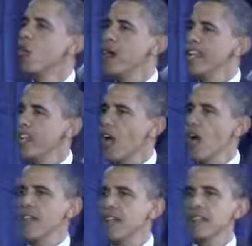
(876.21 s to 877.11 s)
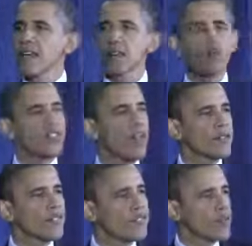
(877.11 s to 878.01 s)
We know that it doesn't
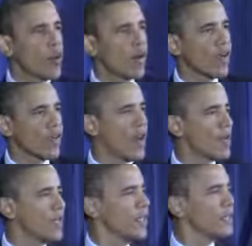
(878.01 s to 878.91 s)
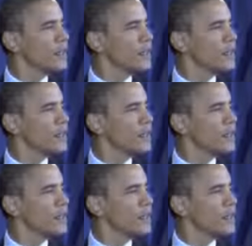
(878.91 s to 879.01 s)
result in a strong economy.